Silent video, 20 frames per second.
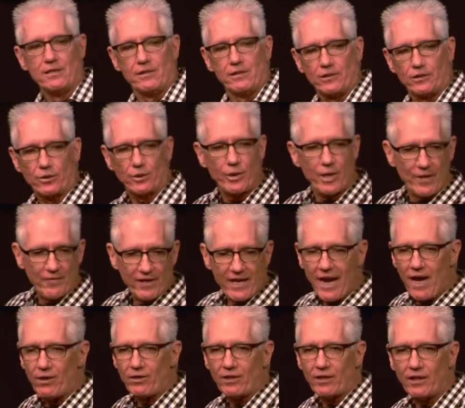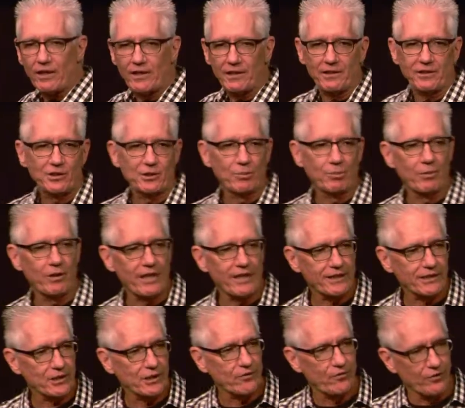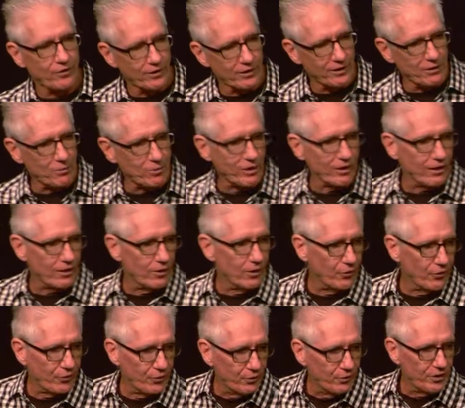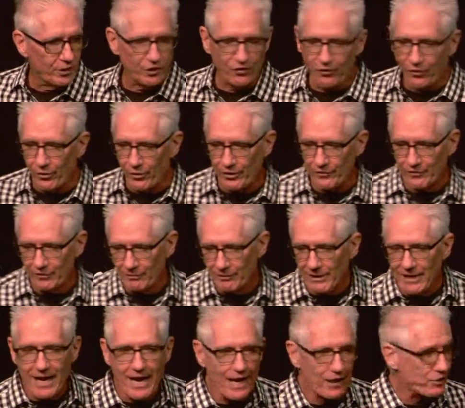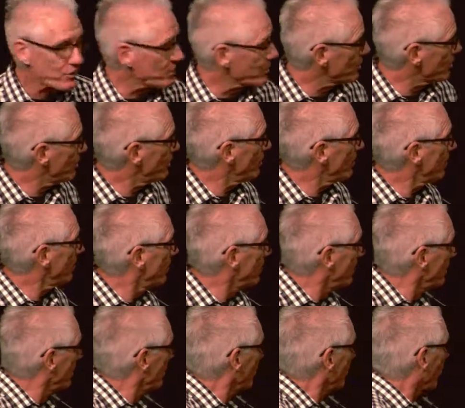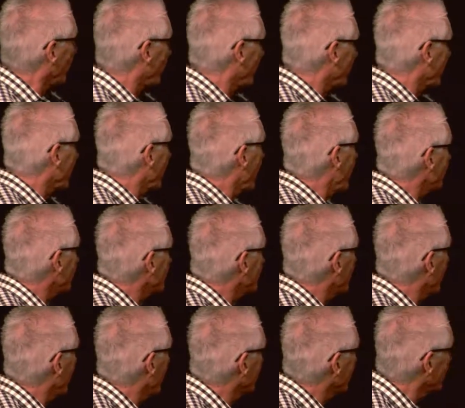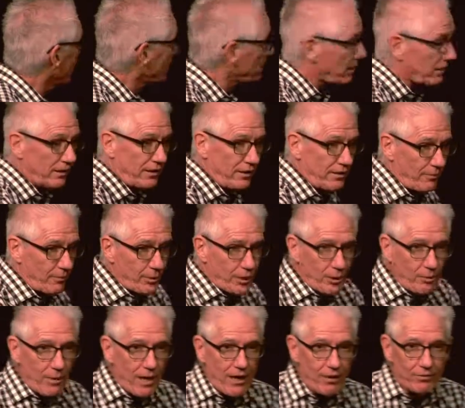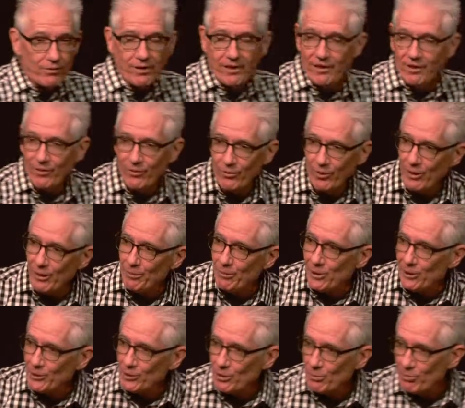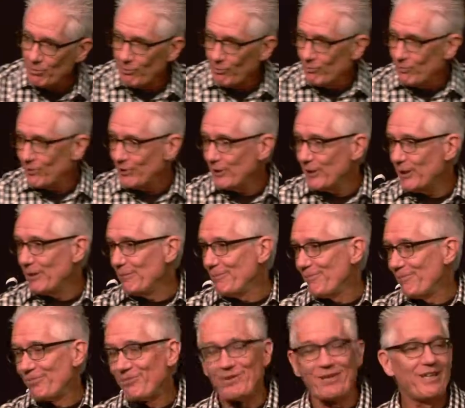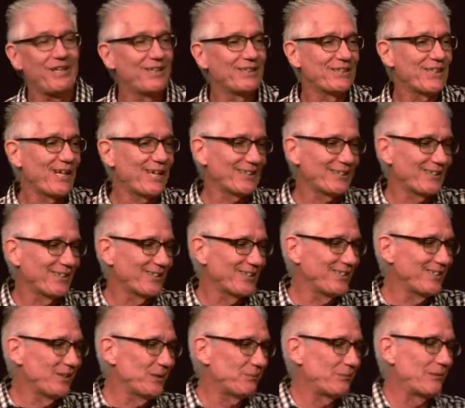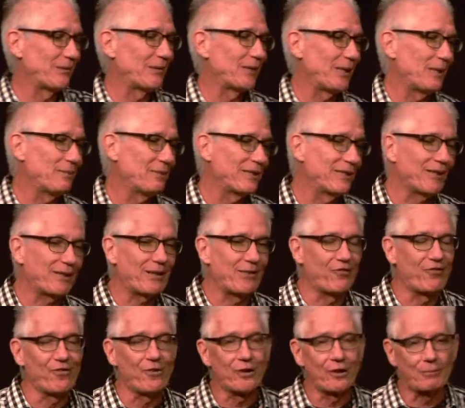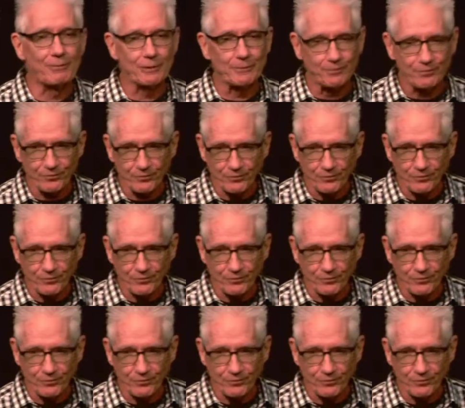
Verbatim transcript: So you have an outline and some blanks to fill in, and we're going to go through these four different reactions to the Word of God and talk a little bit about uh, what it means to proclaim His excellencies, proclaiming like a farmer.